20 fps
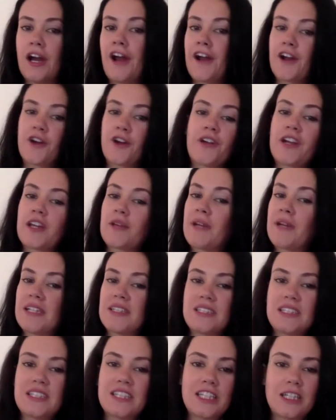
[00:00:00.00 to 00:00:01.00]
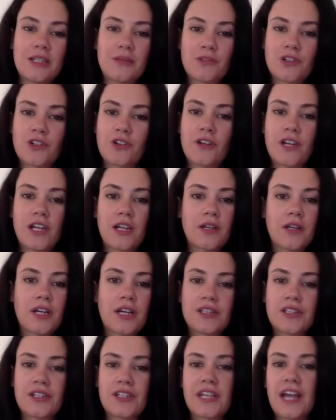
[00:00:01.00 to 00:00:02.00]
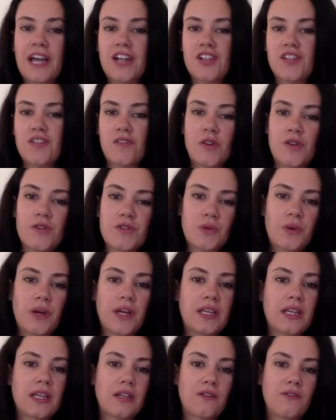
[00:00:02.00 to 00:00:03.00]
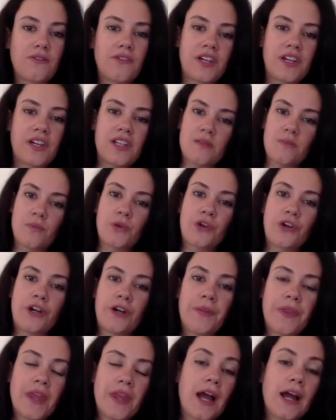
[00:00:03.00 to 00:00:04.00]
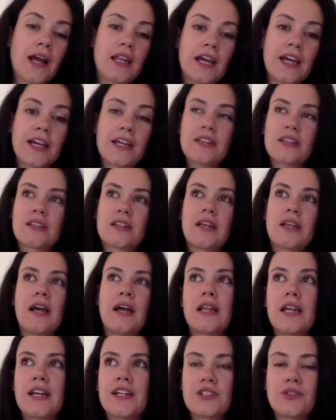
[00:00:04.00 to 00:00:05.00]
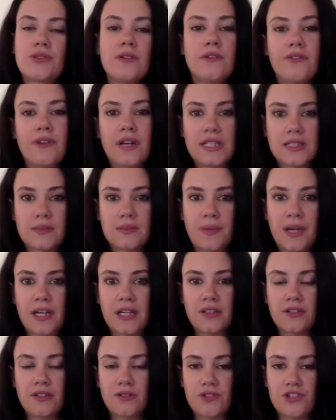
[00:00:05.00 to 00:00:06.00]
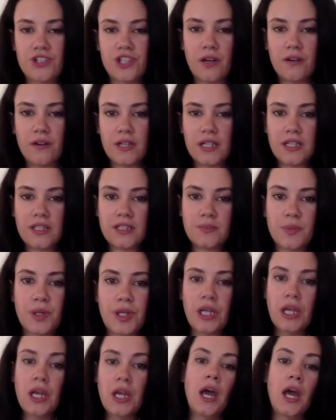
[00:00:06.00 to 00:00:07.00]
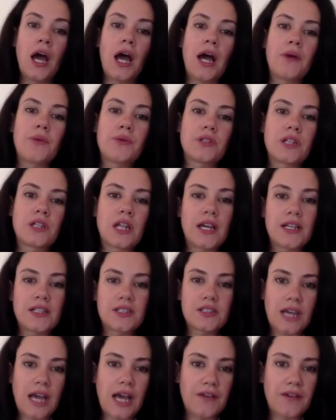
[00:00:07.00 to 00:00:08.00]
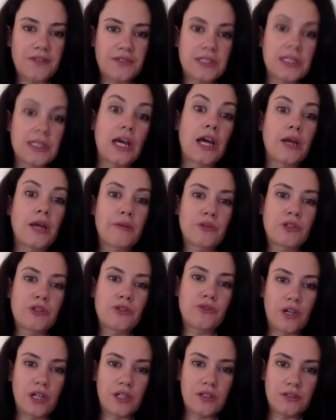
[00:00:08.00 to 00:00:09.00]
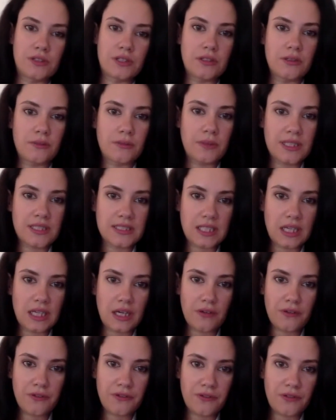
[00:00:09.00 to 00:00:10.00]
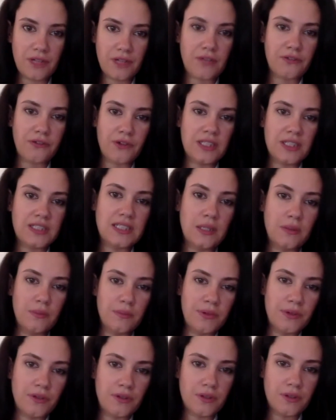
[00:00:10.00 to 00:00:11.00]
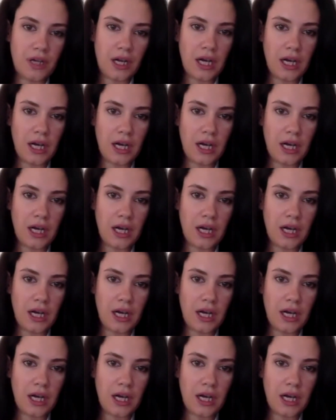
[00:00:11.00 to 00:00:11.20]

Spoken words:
growing my team, growing the cash flow so I can invest more. I like to invest back into charities, but I would like to have time to volunteer myself. Like for example,